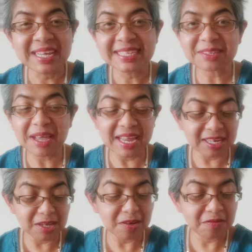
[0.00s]
So
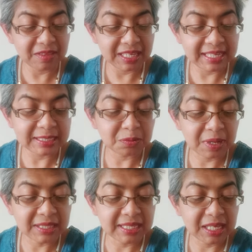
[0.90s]
any of these
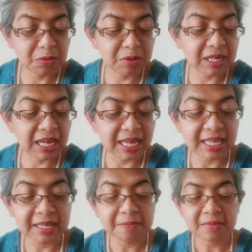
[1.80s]
ones that you would
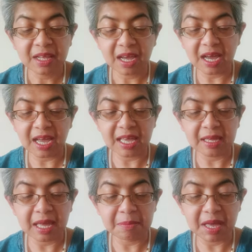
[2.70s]
like,
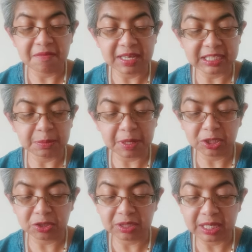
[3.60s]
I am having a
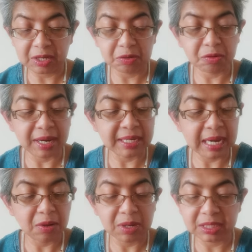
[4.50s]
special sale right
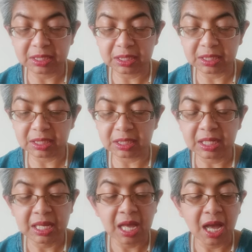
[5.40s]
now until
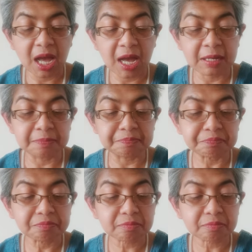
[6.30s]
um,